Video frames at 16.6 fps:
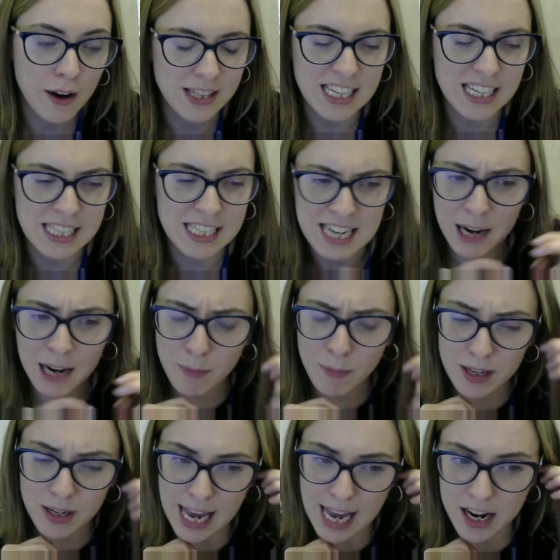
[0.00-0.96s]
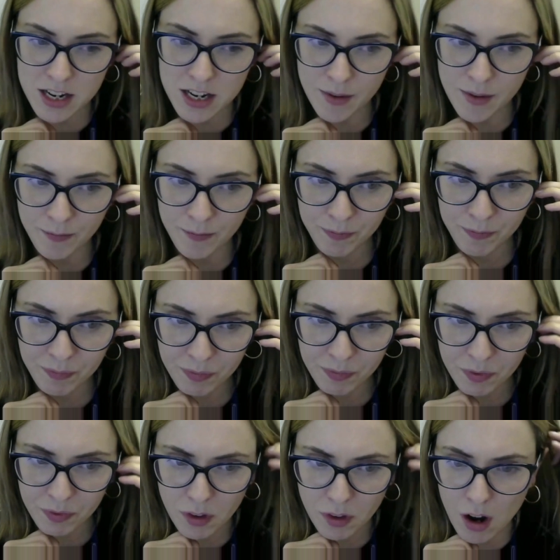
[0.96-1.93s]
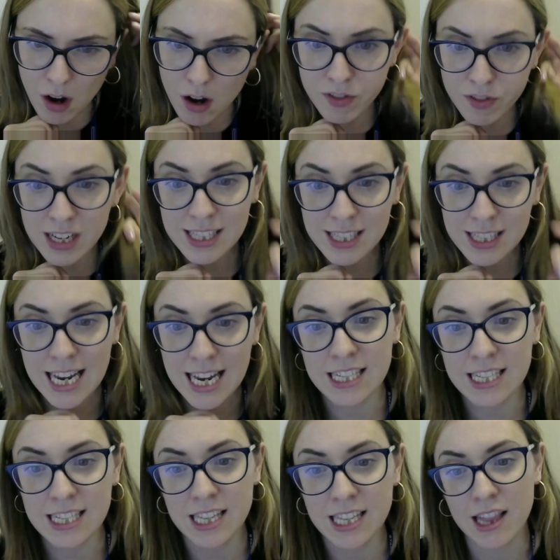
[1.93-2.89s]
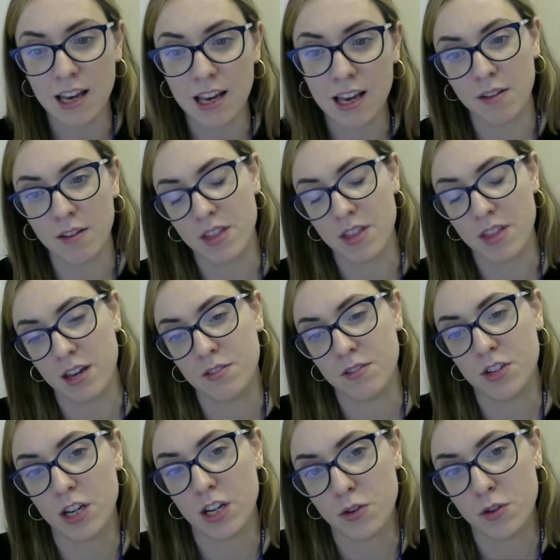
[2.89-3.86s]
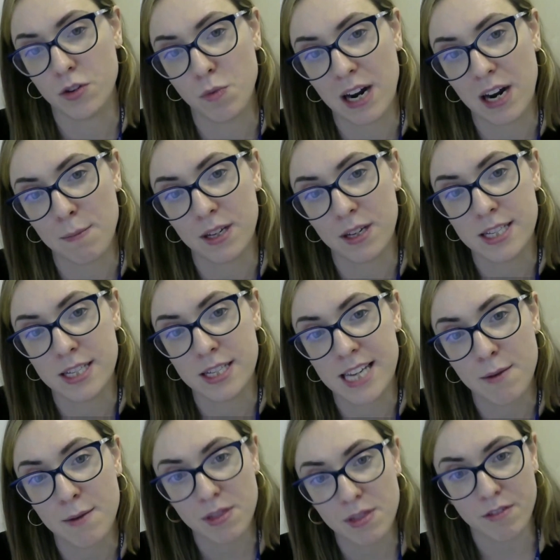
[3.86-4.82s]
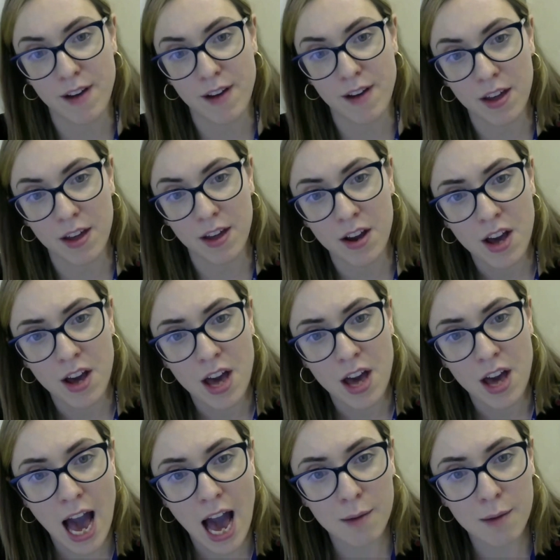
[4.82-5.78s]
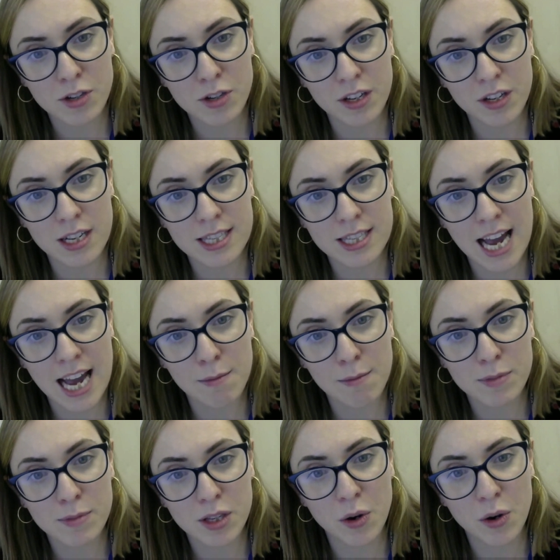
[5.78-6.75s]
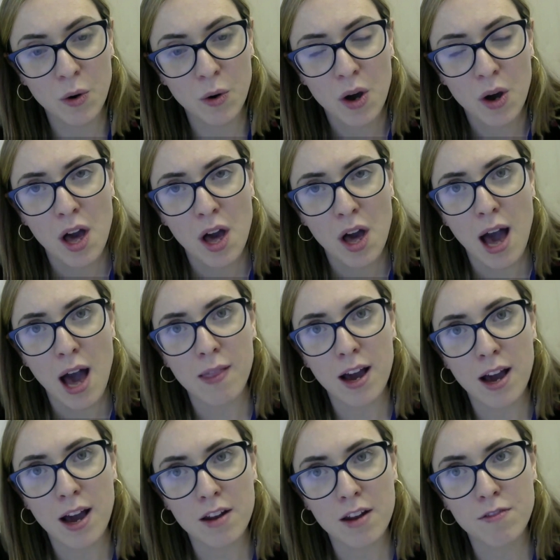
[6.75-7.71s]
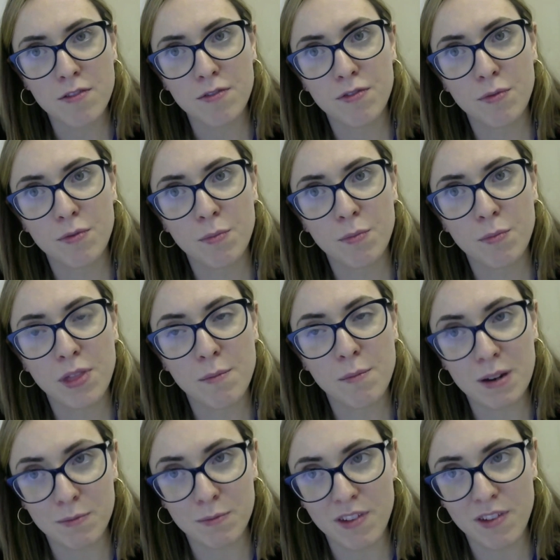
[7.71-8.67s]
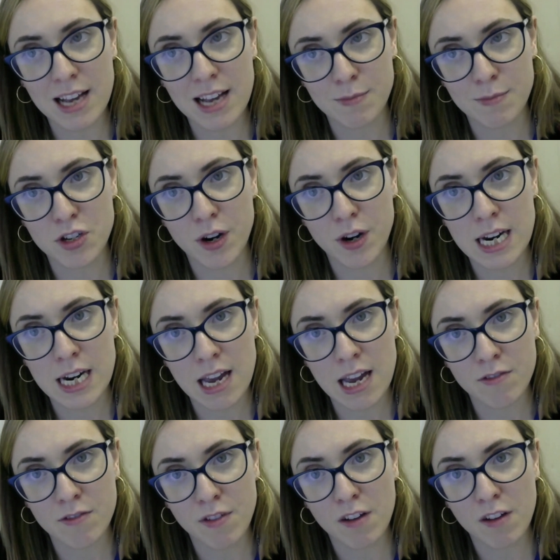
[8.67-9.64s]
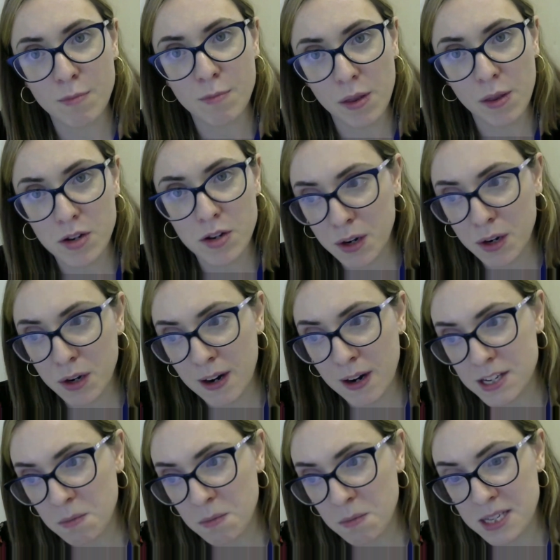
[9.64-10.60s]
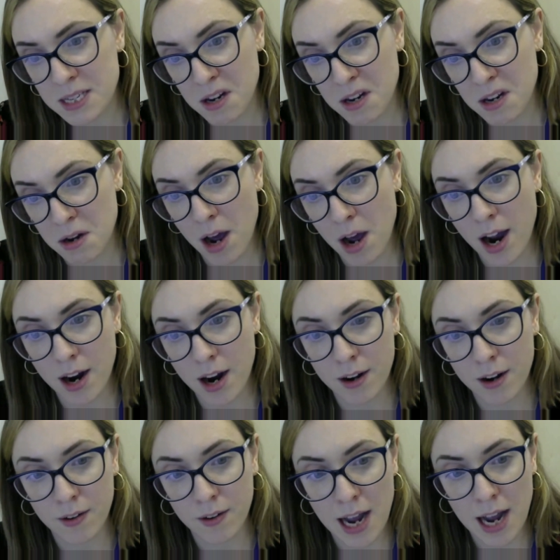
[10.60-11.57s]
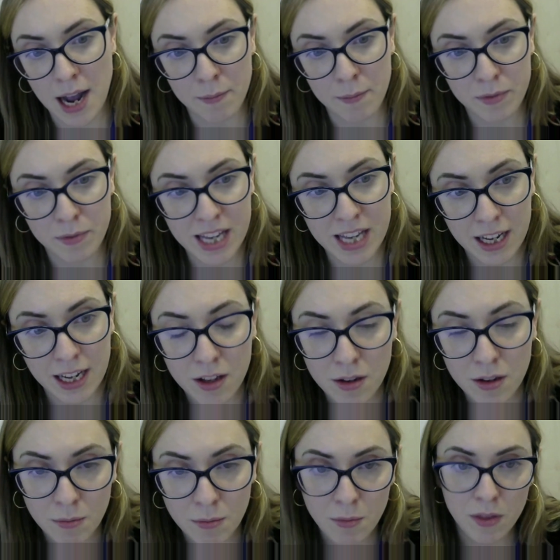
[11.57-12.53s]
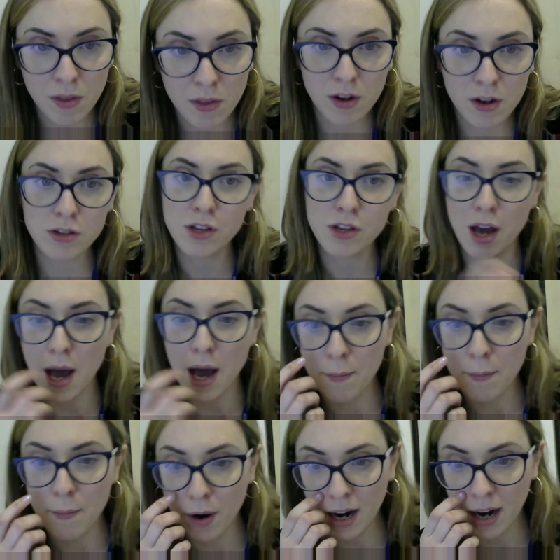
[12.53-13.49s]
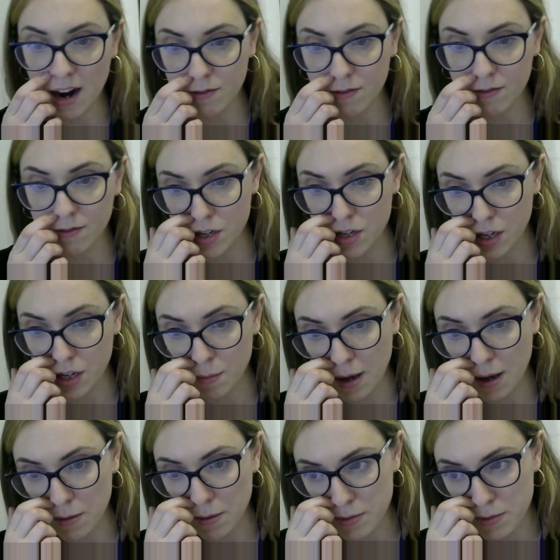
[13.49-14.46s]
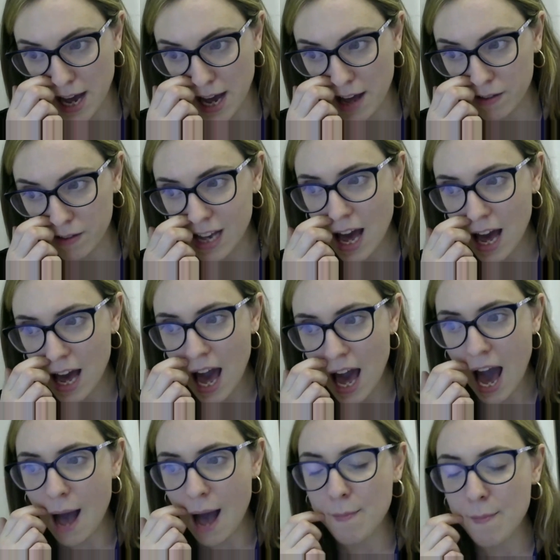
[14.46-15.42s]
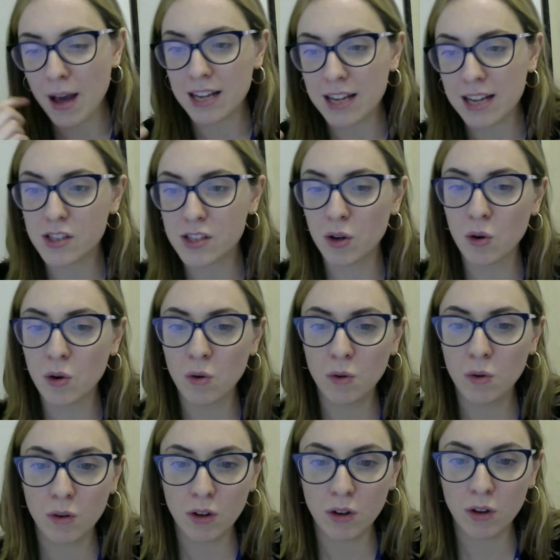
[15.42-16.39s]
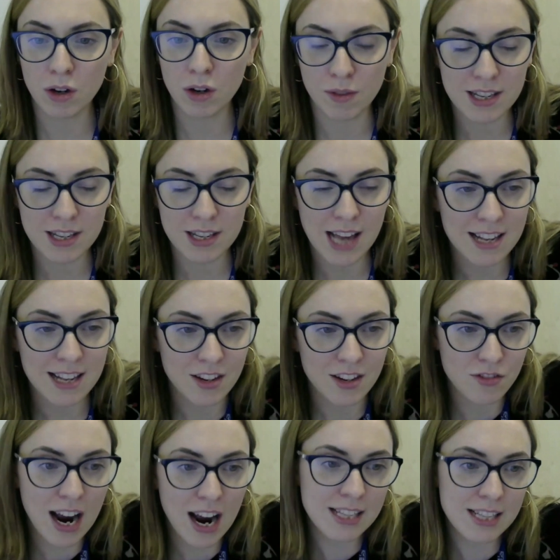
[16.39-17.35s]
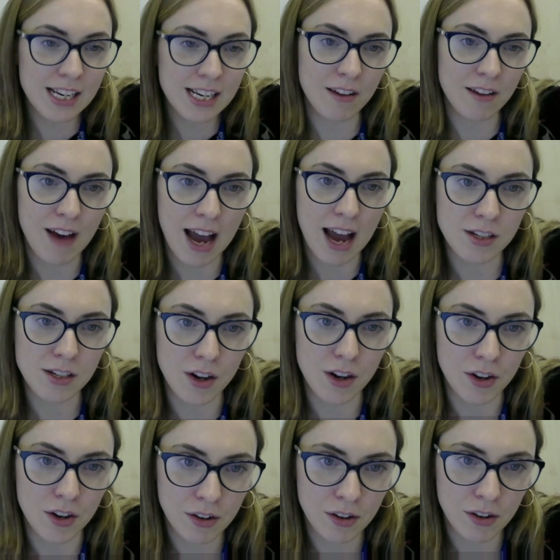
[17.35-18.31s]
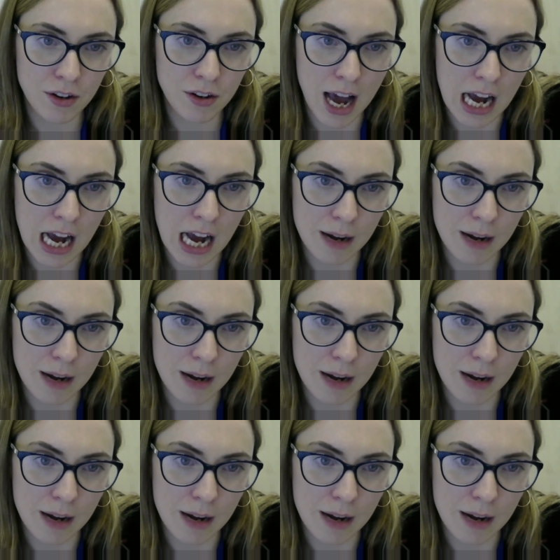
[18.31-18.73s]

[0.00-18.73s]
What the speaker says: I think it's 9% of these cases that the children were able to stay with their father during this time. So a lot of the vast majority of mothers who are entering prison are single mothers, are caring for the children by themselves, and so this has a drastic effect on